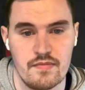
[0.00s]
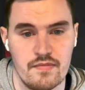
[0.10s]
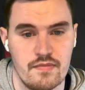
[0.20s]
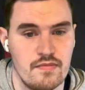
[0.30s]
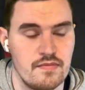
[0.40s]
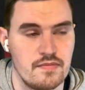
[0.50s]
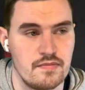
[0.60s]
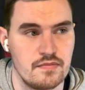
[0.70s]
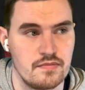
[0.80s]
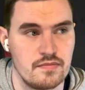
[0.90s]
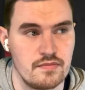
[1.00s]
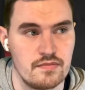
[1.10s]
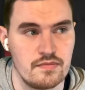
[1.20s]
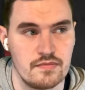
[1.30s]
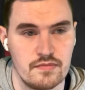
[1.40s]

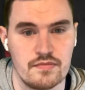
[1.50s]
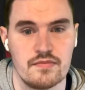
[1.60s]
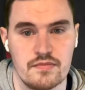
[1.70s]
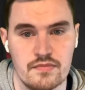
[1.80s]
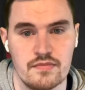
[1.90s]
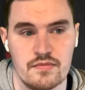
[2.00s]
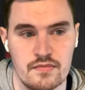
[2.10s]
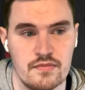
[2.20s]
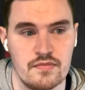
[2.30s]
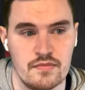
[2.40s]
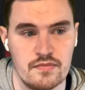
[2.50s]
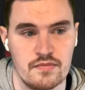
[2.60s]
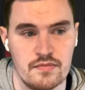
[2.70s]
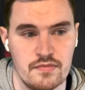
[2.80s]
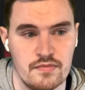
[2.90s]

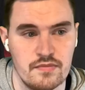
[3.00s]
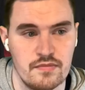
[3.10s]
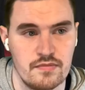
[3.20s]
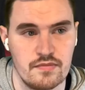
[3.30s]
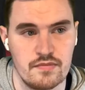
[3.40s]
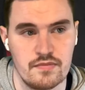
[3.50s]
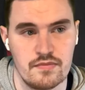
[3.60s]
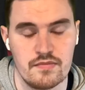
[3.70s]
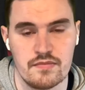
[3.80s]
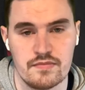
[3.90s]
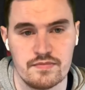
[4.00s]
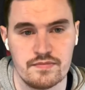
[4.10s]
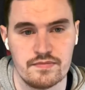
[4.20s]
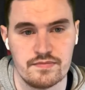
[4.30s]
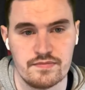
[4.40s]

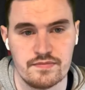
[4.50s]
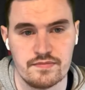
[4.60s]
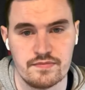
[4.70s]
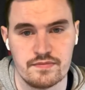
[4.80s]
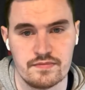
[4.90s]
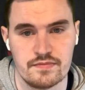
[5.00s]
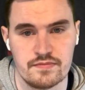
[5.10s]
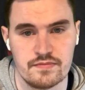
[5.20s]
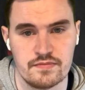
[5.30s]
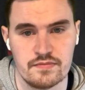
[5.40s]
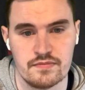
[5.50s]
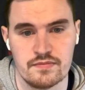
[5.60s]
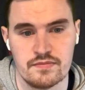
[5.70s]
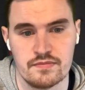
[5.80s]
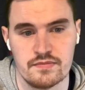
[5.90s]

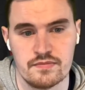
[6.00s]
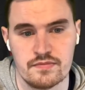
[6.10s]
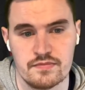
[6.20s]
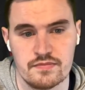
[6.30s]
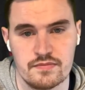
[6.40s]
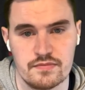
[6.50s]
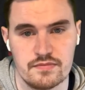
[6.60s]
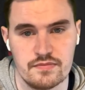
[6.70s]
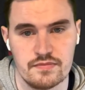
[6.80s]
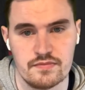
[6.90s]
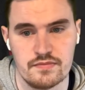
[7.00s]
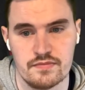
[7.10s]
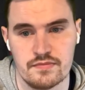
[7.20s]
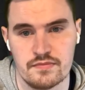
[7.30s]
[no speech]